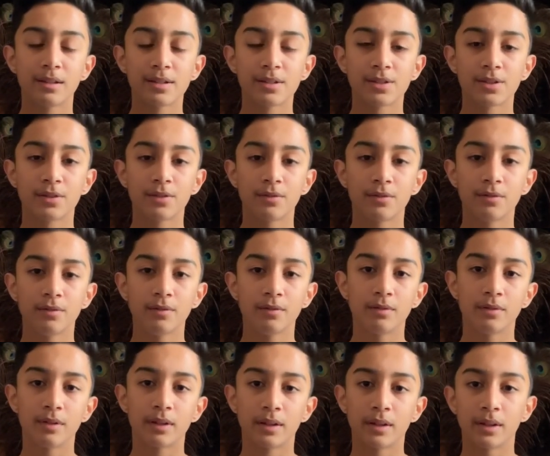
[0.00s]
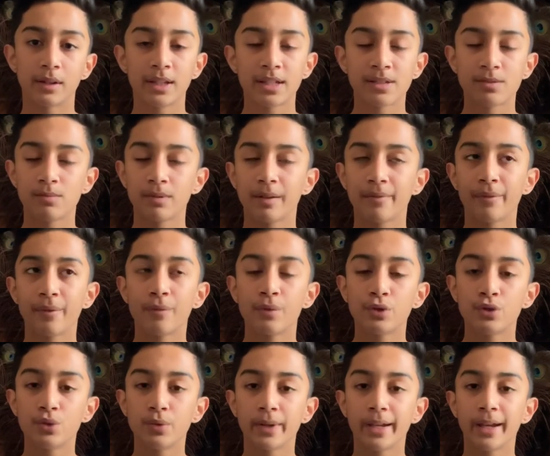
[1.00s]
So this week we
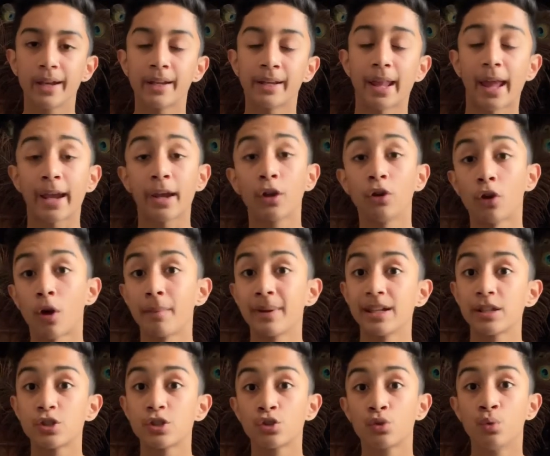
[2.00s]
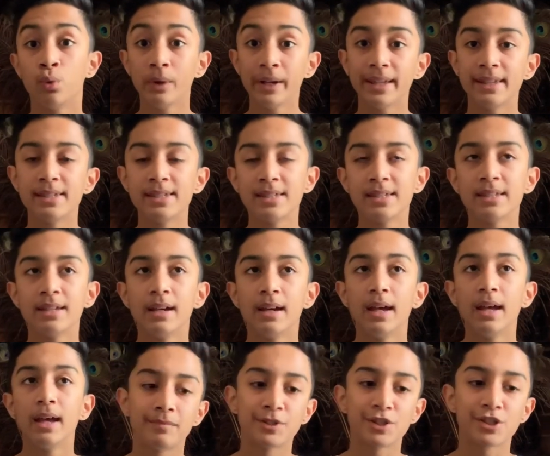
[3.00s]
were doing an economics quiz.
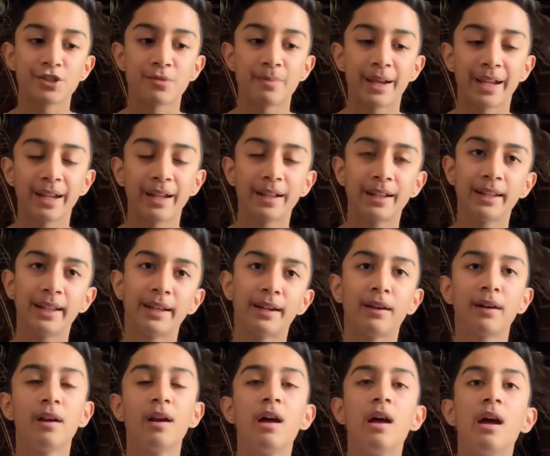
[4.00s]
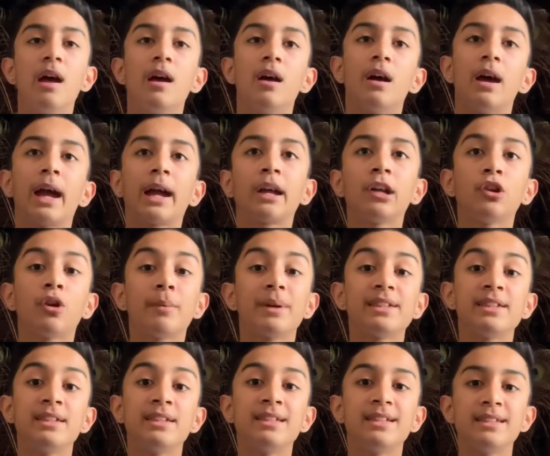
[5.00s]
Just to make it clear,
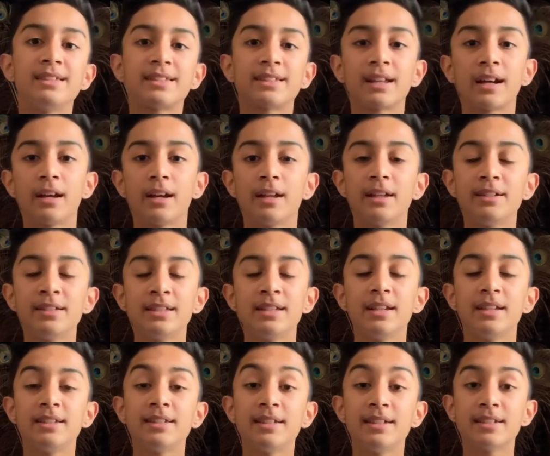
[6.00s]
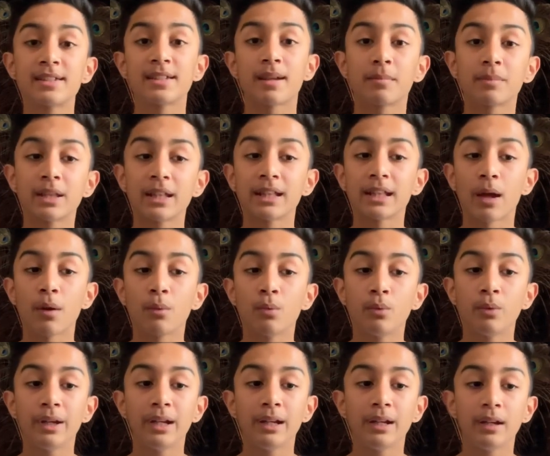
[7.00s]
economics isn't something that
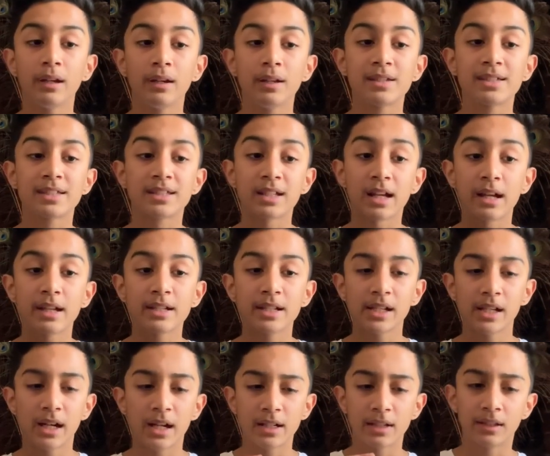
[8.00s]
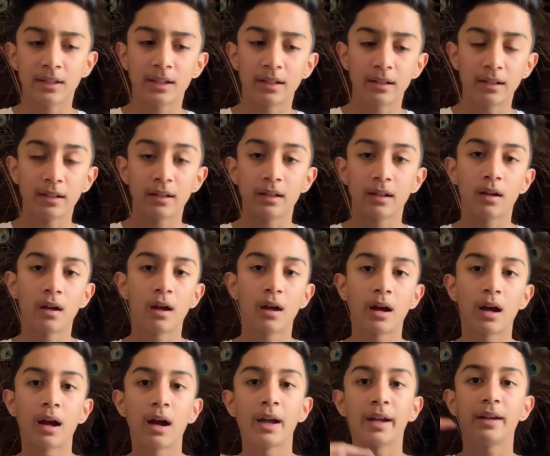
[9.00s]
we study until
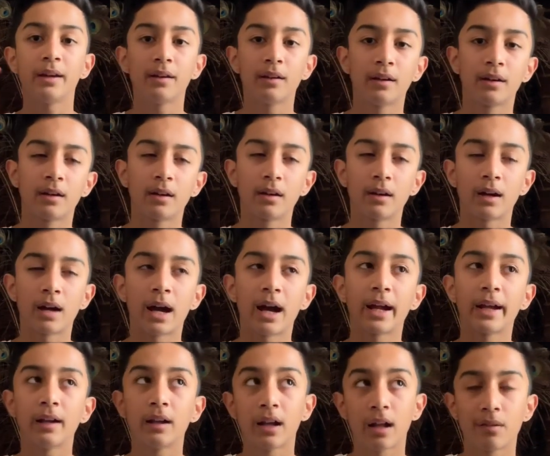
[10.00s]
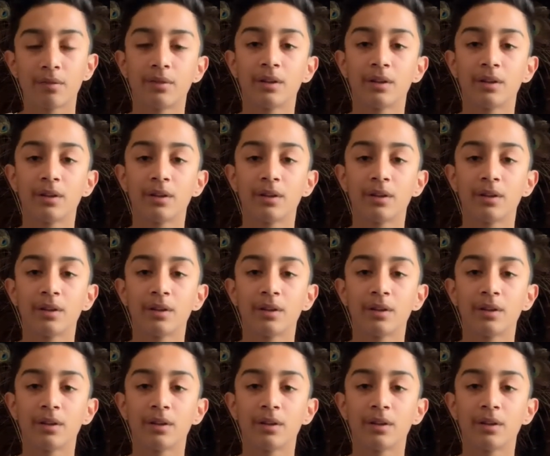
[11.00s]
until higher